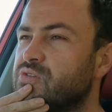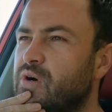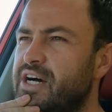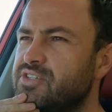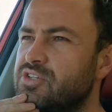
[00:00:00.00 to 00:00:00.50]

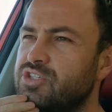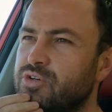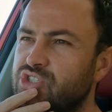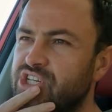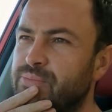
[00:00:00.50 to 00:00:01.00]
Why is it
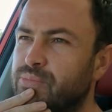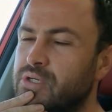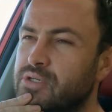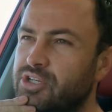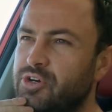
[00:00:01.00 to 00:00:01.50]
so cheap?
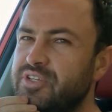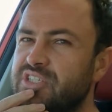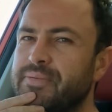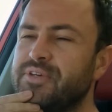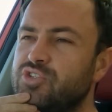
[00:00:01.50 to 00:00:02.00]
You know, when
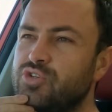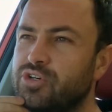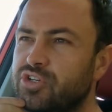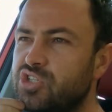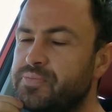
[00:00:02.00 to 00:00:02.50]
something's too
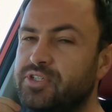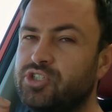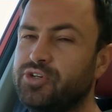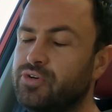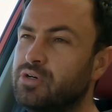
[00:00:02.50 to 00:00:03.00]
good to be
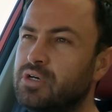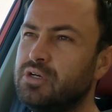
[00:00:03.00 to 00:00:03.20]
true,